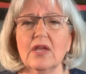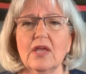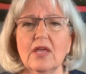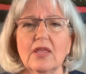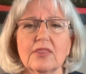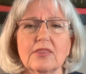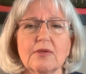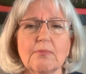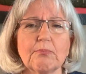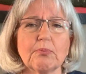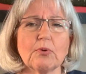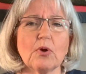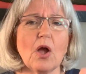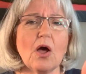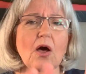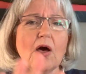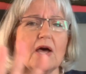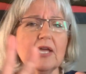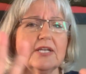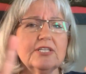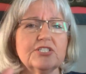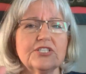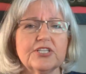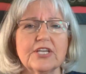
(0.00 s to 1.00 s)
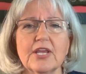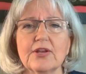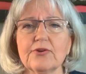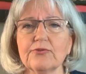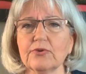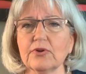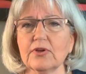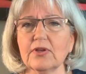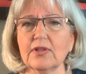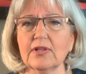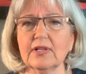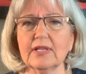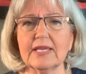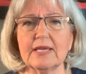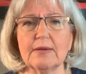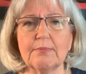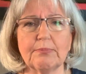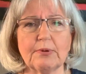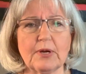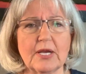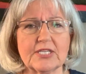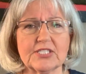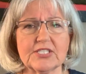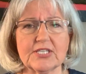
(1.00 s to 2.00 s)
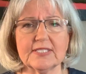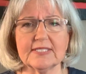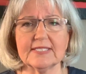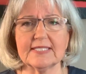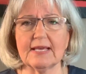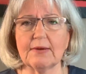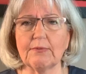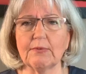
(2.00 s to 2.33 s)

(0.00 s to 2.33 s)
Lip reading: The broad, general impressions that